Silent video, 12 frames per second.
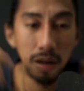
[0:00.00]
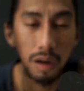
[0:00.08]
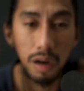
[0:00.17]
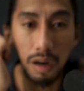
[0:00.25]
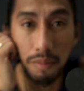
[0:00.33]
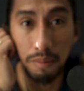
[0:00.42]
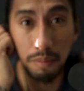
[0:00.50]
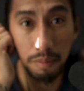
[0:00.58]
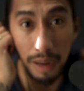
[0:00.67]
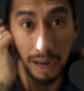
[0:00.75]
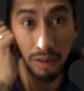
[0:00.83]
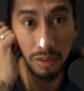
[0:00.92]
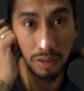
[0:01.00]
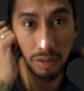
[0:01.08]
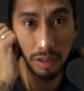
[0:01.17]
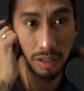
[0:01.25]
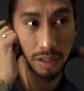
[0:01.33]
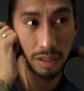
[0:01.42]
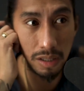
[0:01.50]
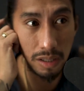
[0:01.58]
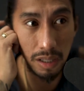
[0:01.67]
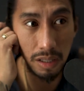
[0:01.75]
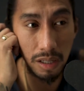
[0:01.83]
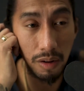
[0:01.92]
um, boundaries
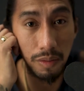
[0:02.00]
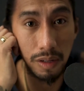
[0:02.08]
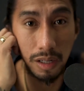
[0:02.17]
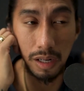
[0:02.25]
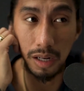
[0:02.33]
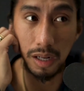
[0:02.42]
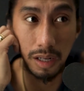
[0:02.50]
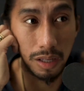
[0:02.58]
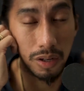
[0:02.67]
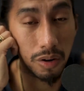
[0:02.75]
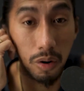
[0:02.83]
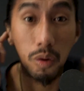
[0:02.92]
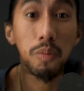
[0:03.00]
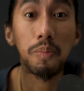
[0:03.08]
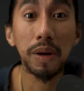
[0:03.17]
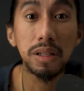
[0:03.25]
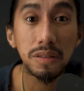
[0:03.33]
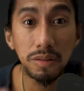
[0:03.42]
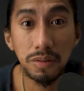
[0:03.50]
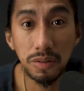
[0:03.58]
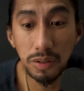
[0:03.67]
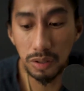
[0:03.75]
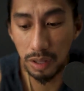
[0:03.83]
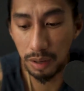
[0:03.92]
then definitely like you're open
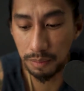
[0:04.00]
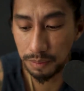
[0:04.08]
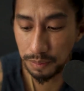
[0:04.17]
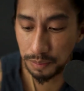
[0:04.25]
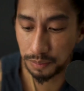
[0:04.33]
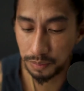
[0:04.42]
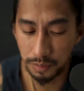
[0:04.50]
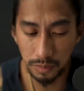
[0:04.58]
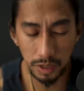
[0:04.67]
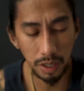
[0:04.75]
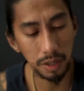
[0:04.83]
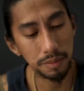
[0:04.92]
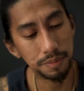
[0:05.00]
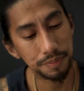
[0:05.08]
to them okay